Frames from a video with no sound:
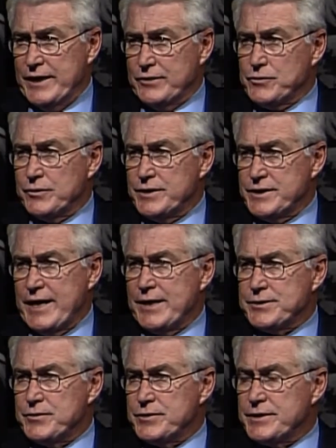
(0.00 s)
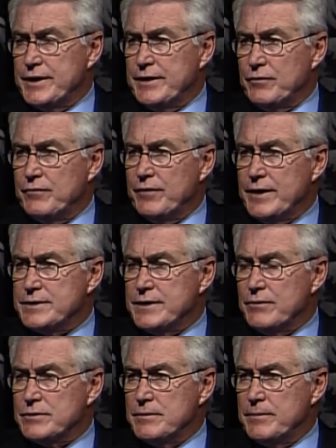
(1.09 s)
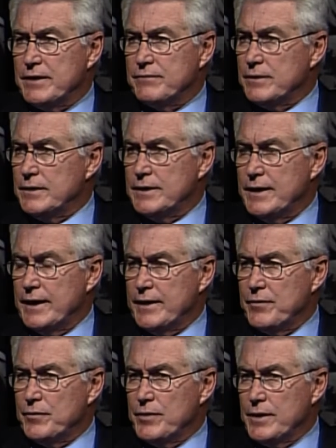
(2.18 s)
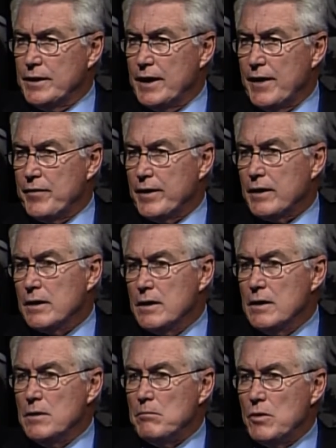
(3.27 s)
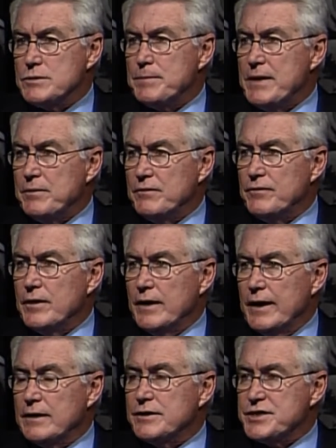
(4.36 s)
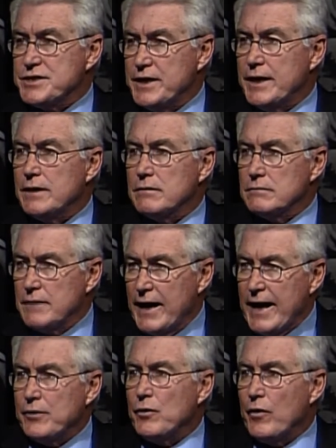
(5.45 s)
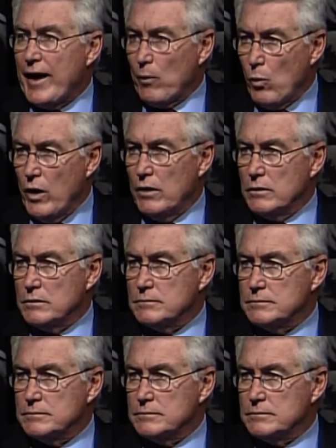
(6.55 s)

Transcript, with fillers: natural disaster the state ever faced, and that was the big flood in '93. And I think most people felt like the state handled that well.